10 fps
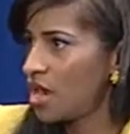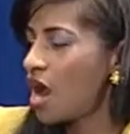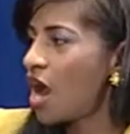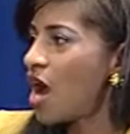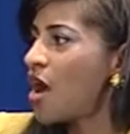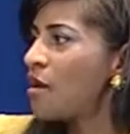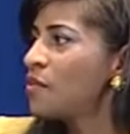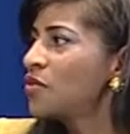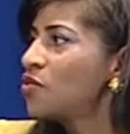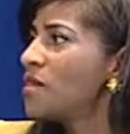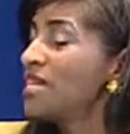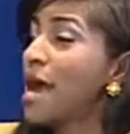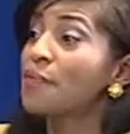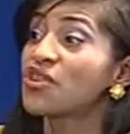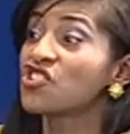You may
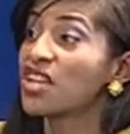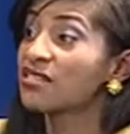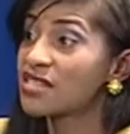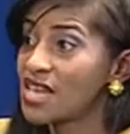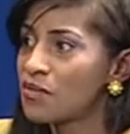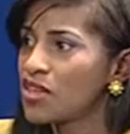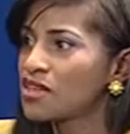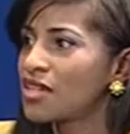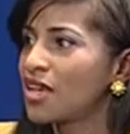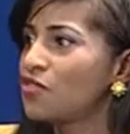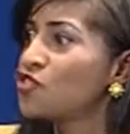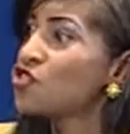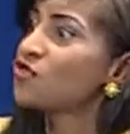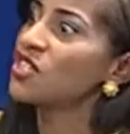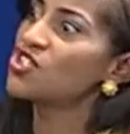not project the same things, like if you
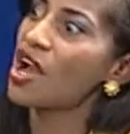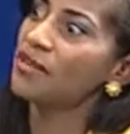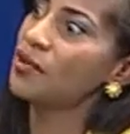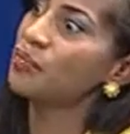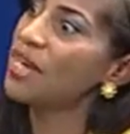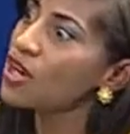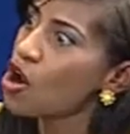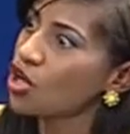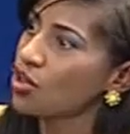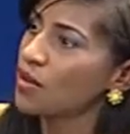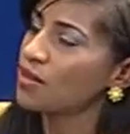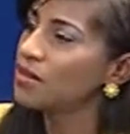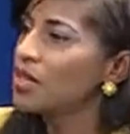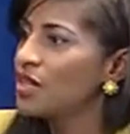just finish having a big argument,